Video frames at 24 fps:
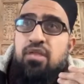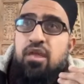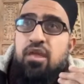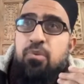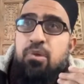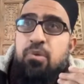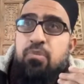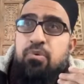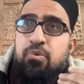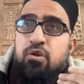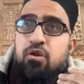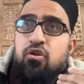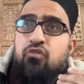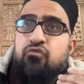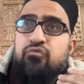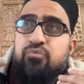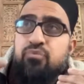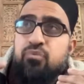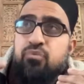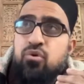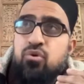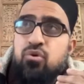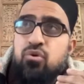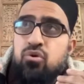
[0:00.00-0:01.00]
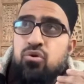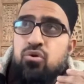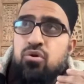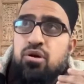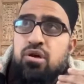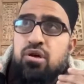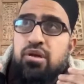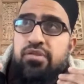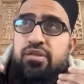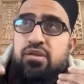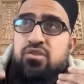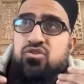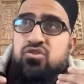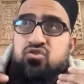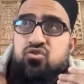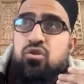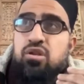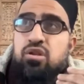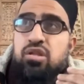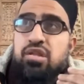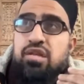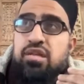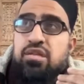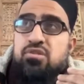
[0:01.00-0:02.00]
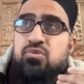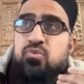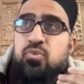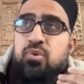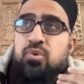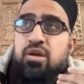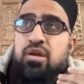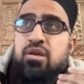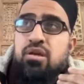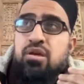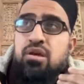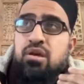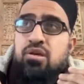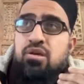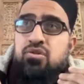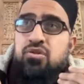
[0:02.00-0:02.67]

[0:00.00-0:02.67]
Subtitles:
that people love more than struggling in his way.